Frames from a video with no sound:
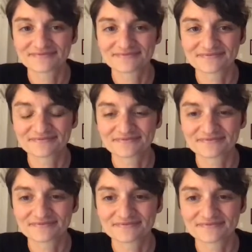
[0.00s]

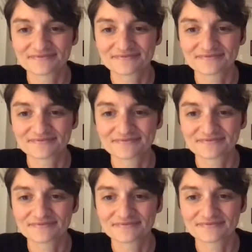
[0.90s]

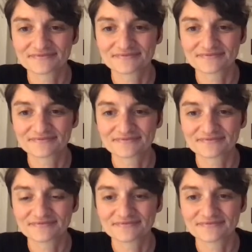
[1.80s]

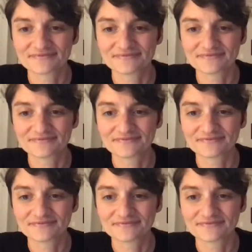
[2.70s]

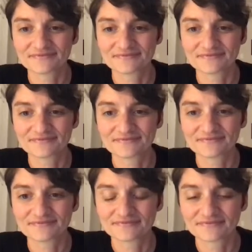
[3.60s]

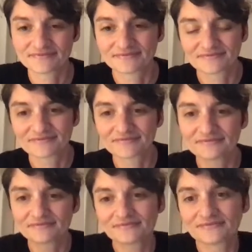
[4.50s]

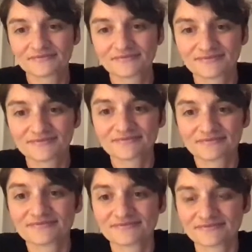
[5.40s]

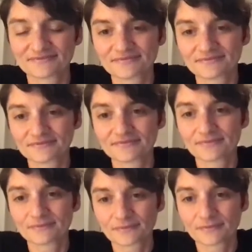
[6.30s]

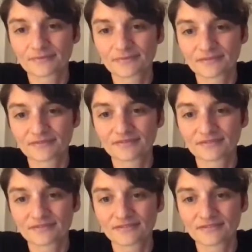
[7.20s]
(silent)